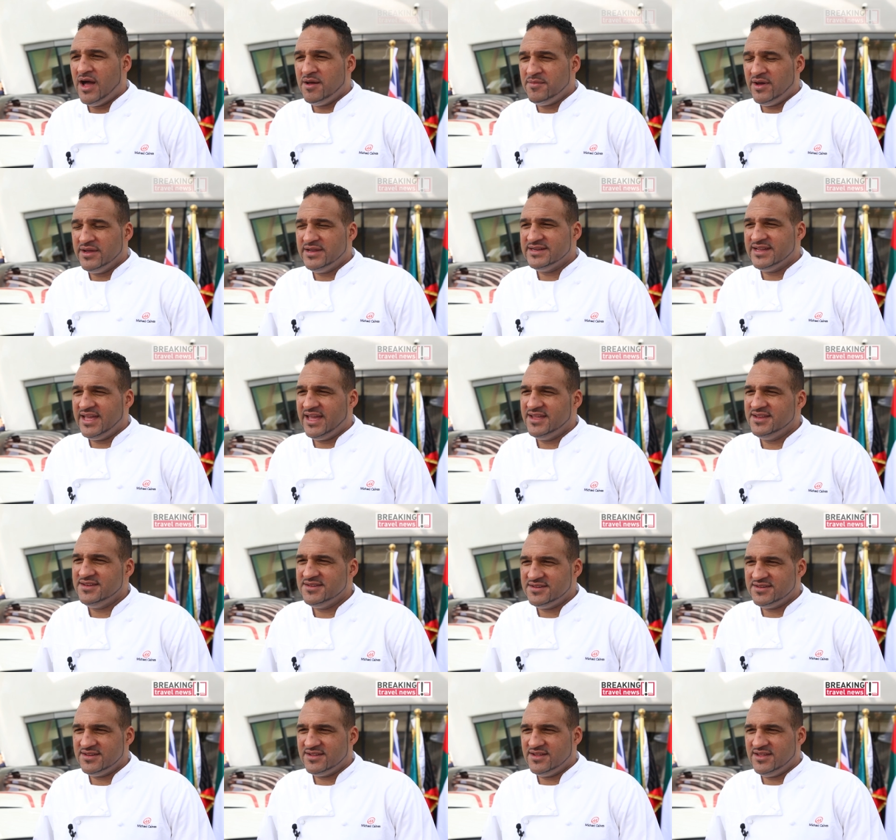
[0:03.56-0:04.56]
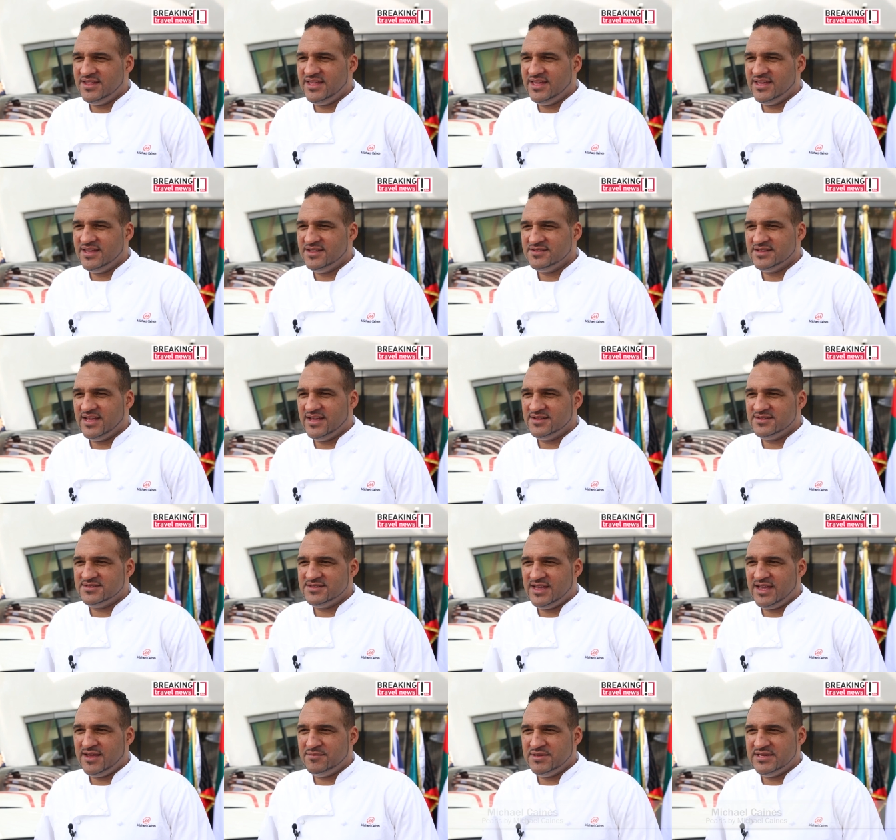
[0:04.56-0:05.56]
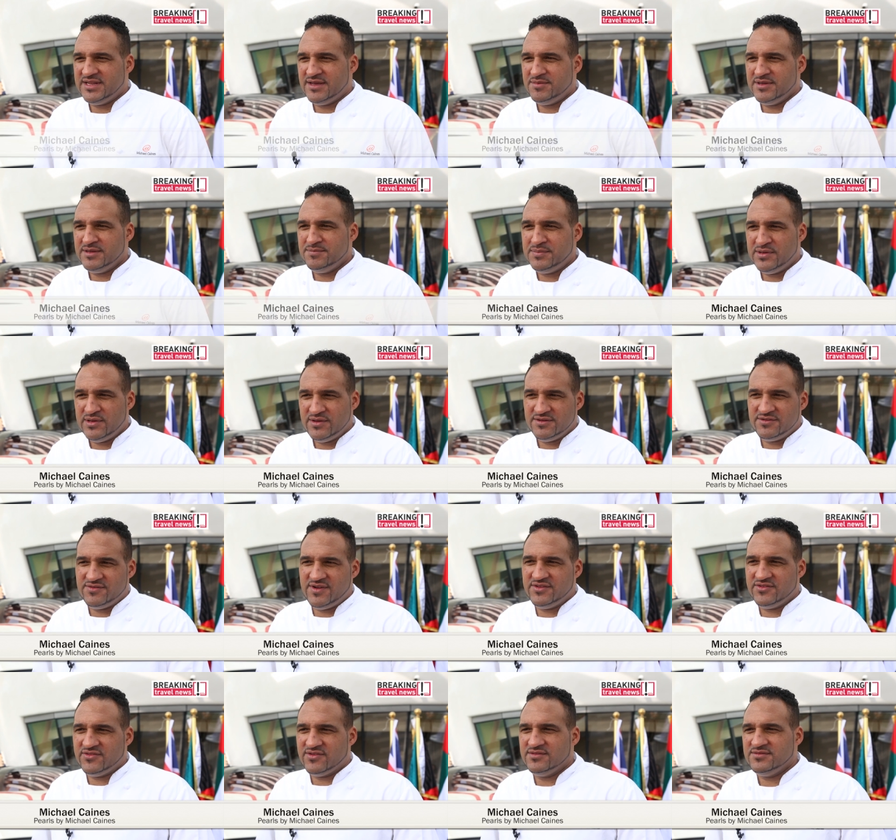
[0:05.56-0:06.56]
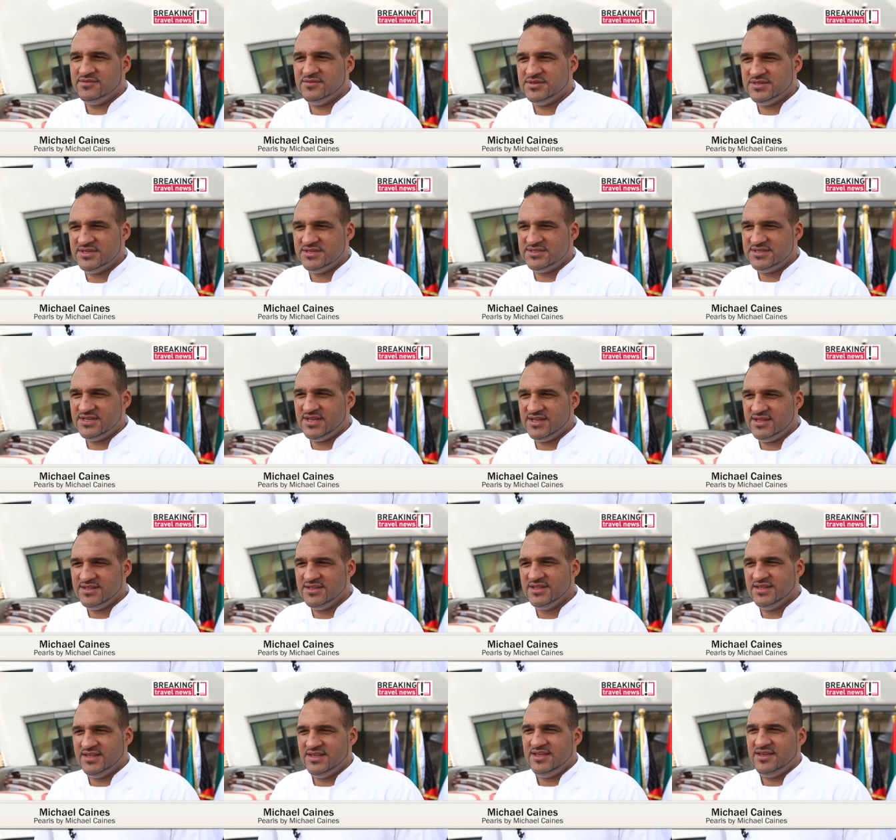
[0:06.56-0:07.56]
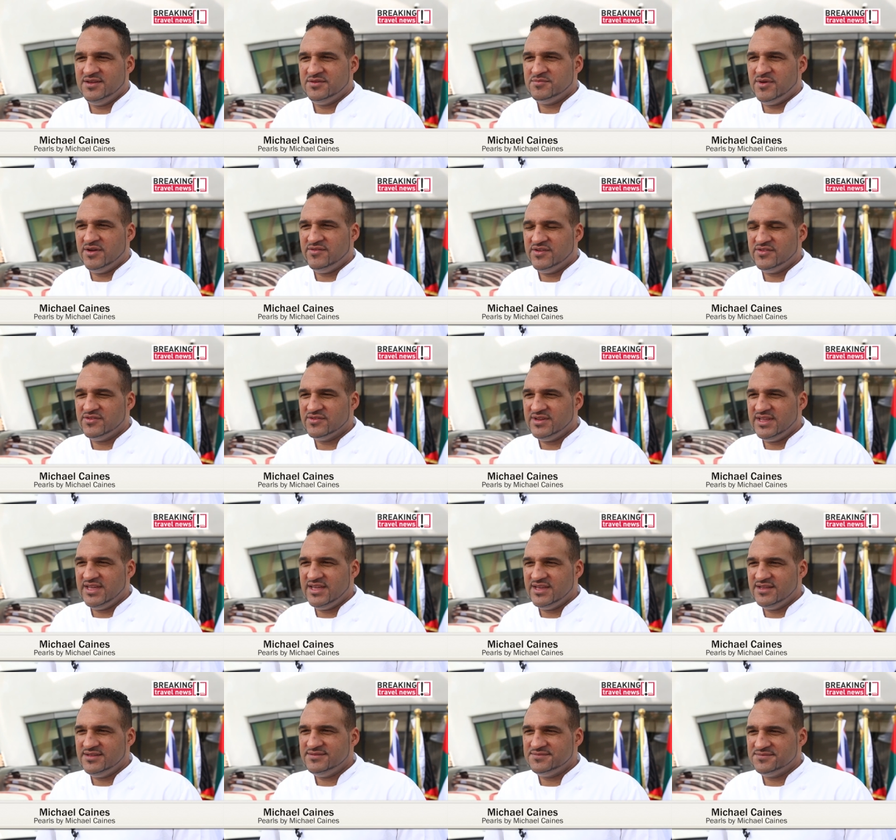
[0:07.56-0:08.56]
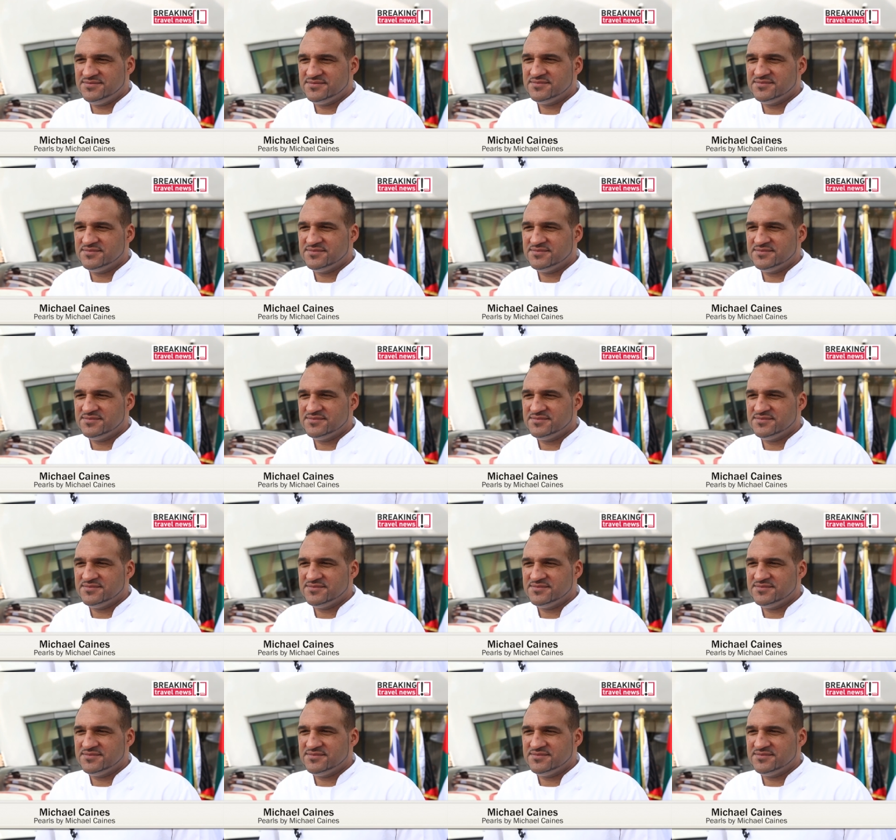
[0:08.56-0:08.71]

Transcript: I'm Michael Caines uh, here at uh, Abu Dhabi, Pearls restaurant, which is uh, my restaurant here.